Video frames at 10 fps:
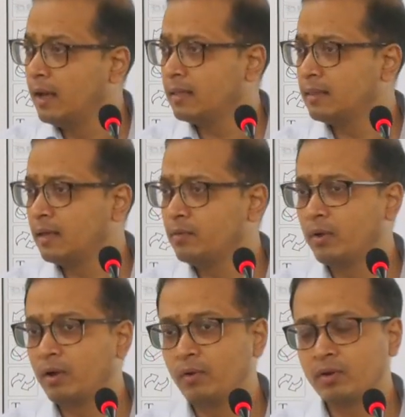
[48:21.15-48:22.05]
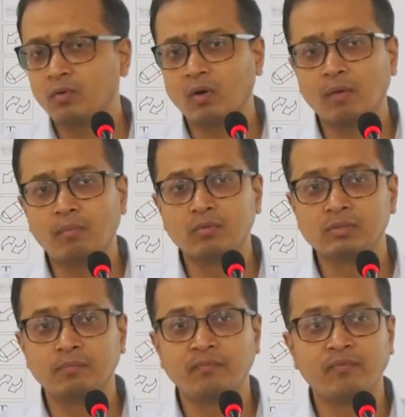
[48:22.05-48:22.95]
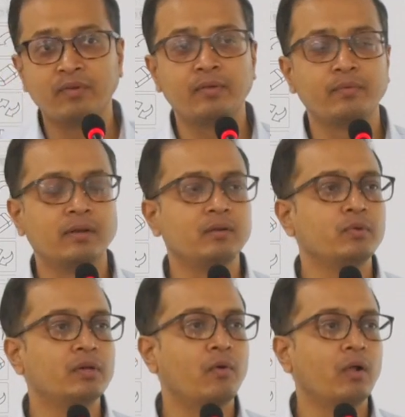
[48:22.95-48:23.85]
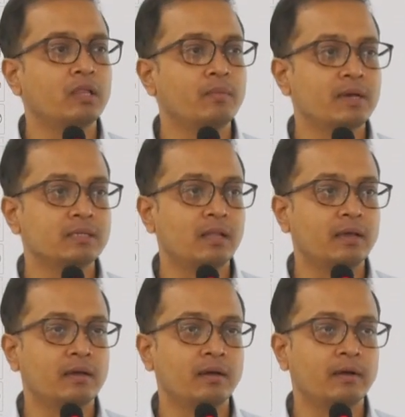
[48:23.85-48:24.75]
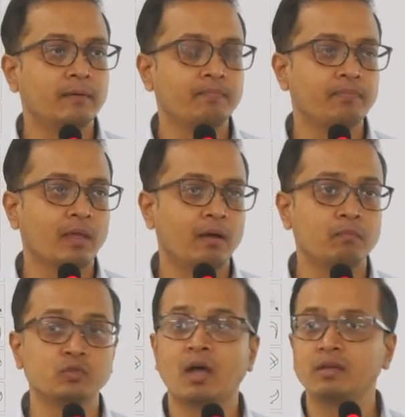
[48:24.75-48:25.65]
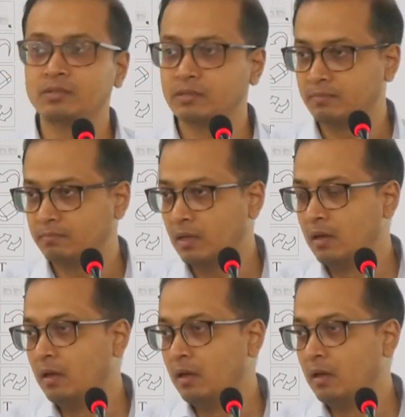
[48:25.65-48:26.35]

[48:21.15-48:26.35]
and then we are going to talk about some phenomenon, we call them as like a mosaicism,